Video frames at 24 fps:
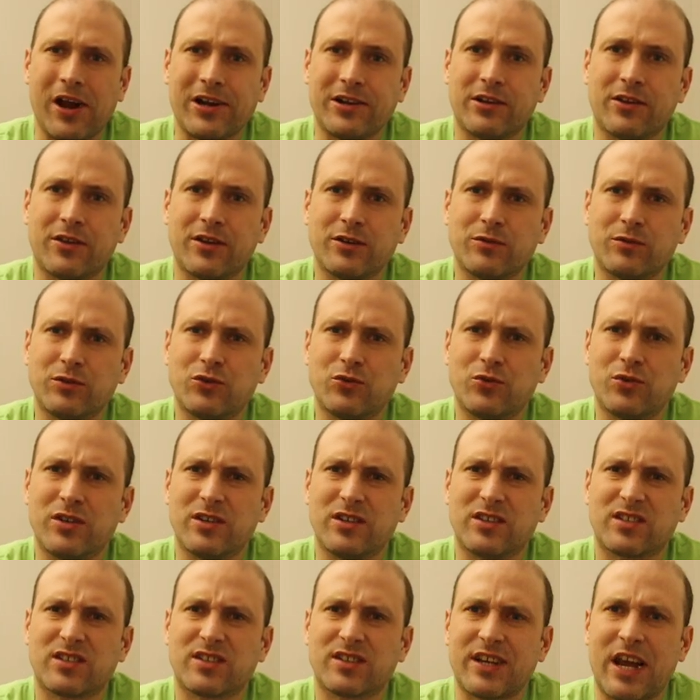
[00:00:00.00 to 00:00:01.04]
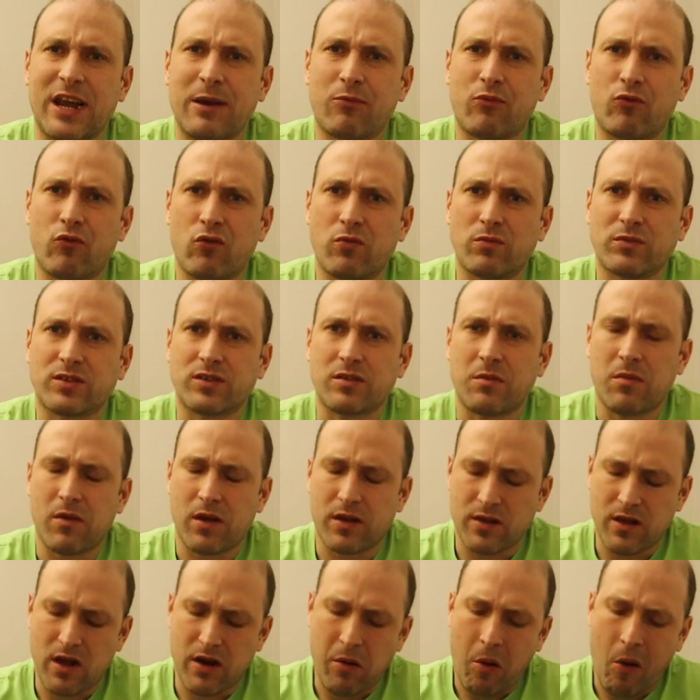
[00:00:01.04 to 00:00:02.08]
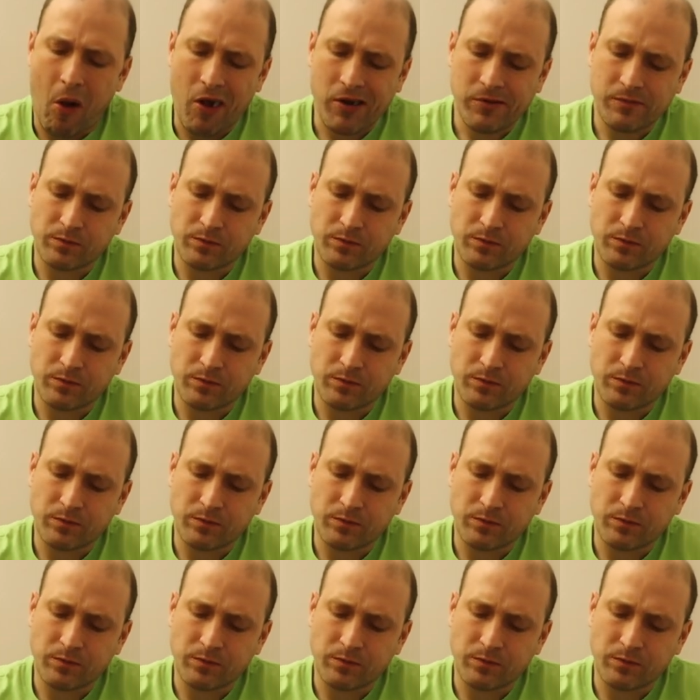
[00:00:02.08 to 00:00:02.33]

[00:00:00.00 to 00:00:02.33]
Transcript: And I think we're doing an escape room or something like that.